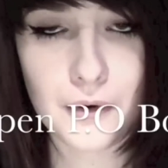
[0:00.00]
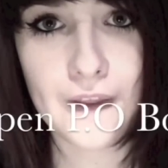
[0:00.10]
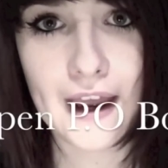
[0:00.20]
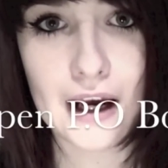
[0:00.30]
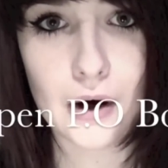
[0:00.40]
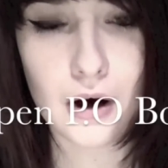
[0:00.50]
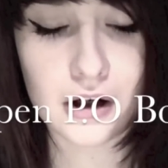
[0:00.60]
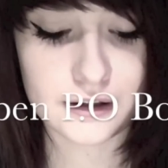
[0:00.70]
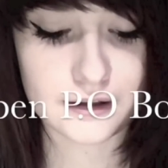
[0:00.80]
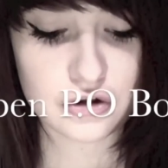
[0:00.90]
what the hell,
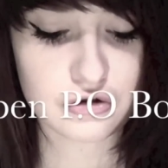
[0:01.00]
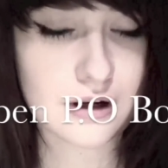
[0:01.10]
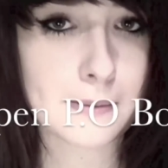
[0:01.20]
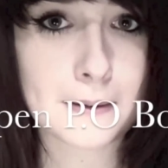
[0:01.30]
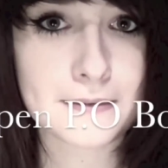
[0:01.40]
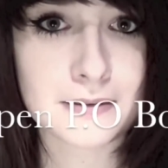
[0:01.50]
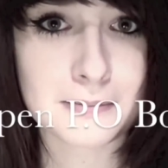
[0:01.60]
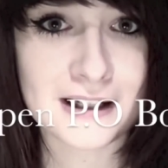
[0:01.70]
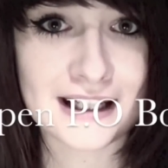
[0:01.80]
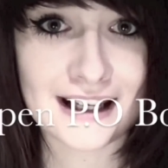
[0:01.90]
I'm gonna scrap up
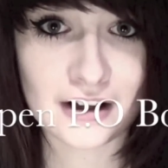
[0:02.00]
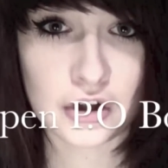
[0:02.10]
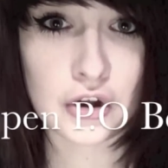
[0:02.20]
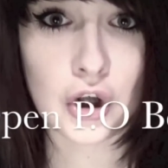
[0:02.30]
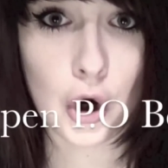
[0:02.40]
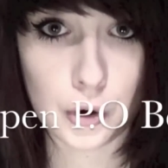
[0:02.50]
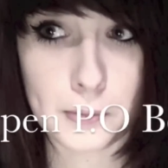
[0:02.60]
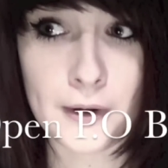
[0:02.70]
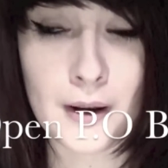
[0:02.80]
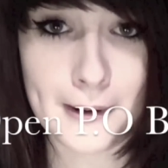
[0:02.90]
some money and I'm gonna
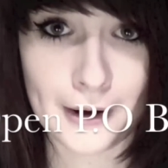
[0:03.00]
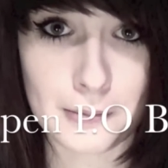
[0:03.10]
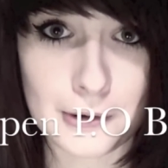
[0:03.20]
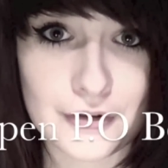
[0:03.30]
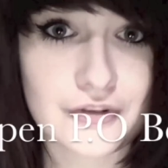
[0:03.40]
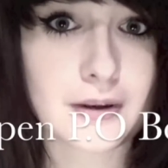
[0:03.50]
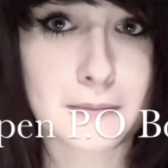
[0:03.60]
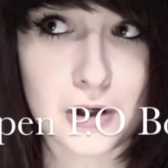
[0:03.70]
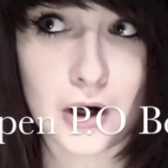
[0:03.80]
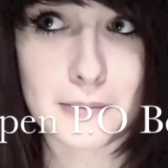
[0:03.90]
open a PO box
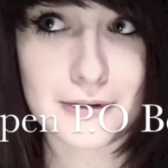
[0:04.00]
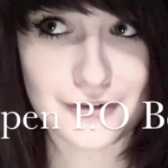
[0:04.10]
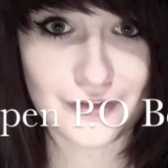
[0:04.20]
sometime in